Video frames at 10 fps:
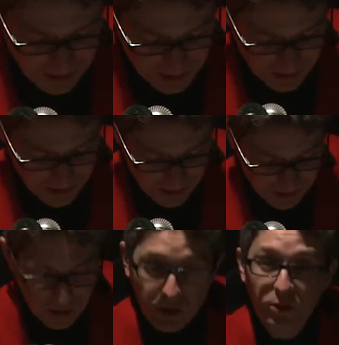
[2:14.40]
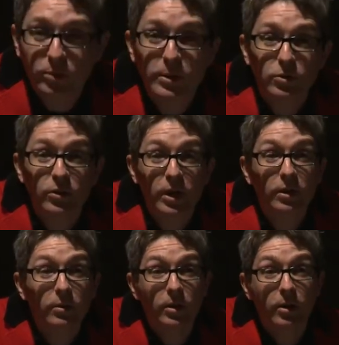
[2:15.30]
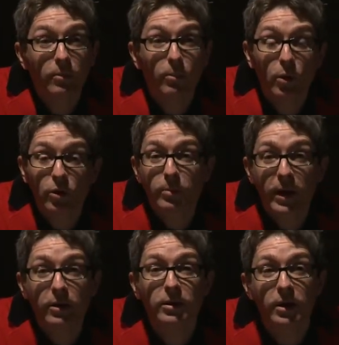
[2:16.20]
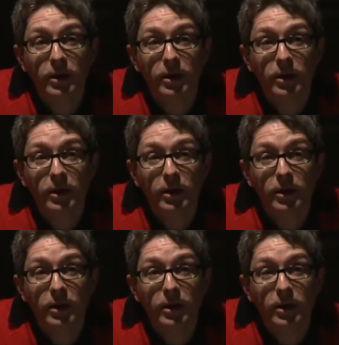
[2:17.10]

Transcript: he's going to be talking more about